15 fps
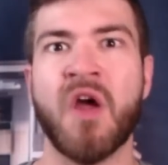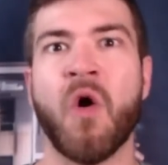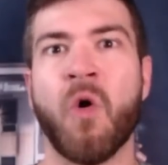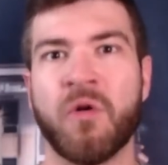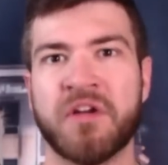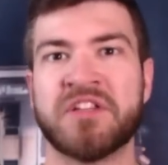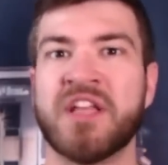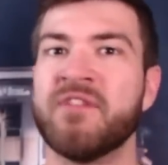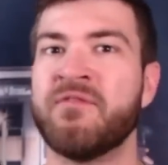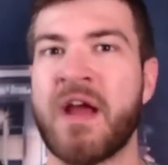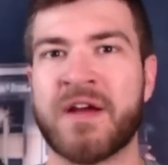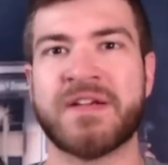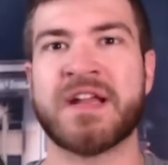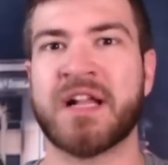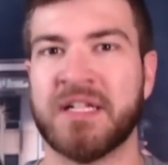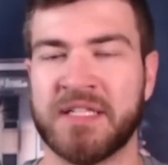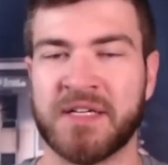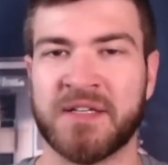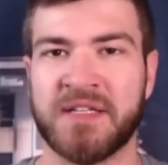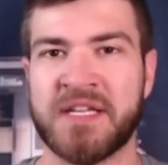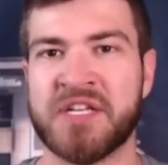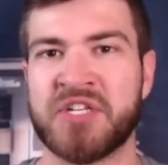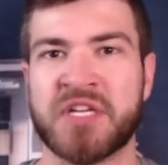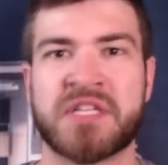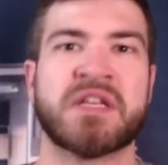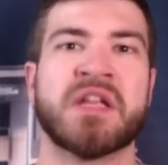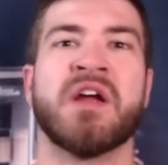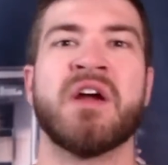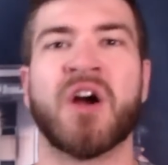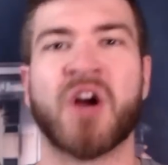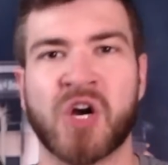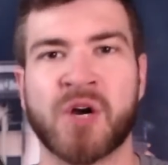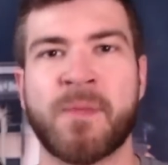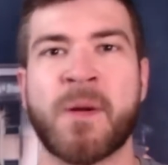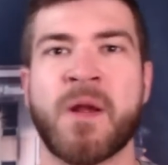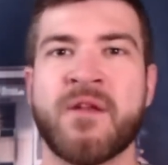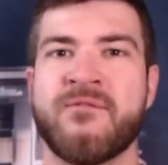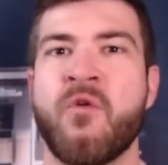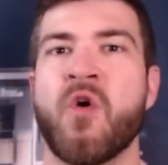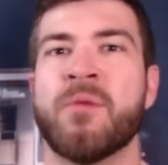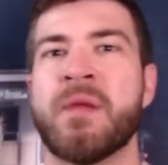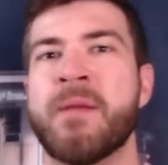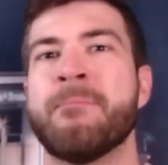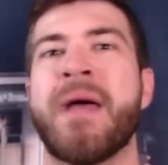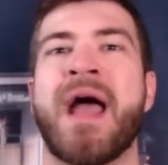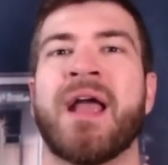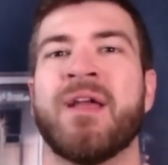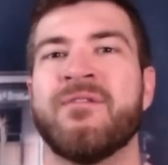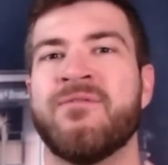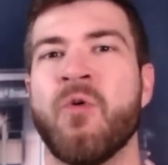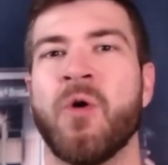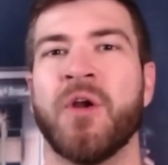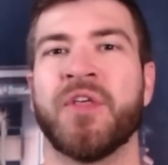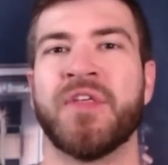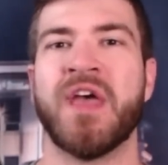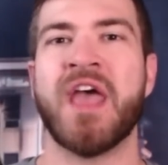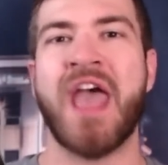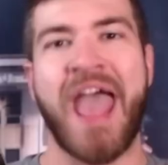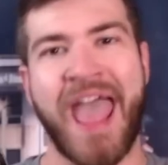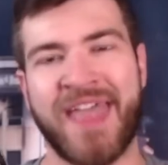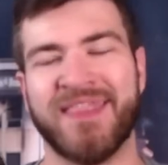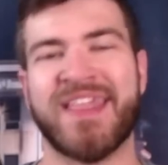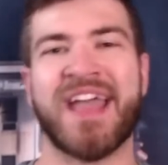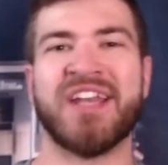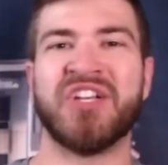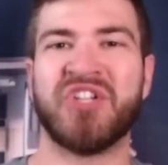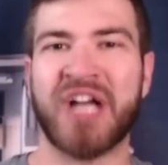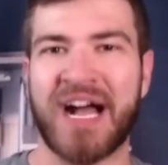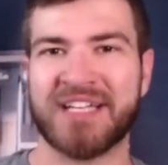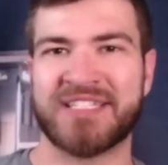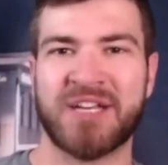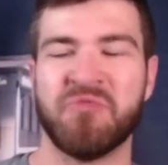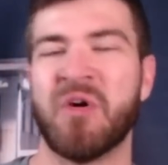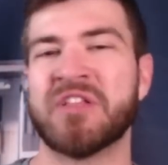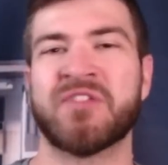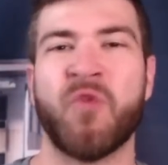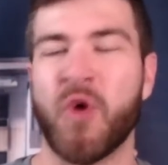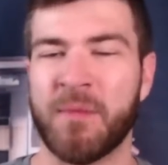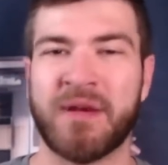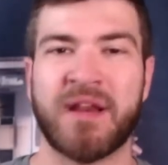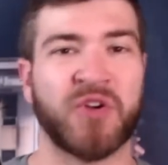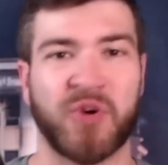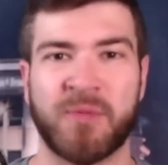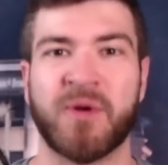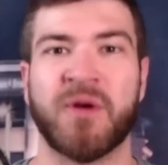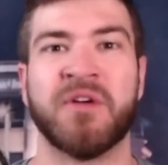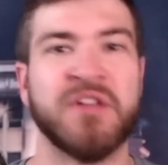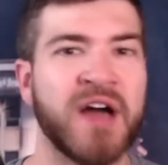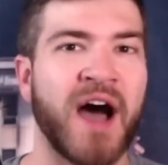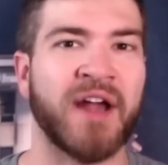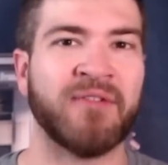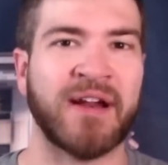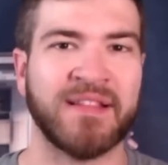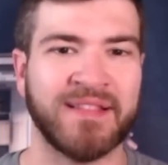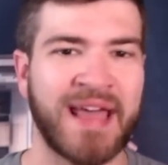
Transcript: Or is it very clearly just Herbert and Foreman back and forth and then Johnson once Foreman and Herbert are done, right?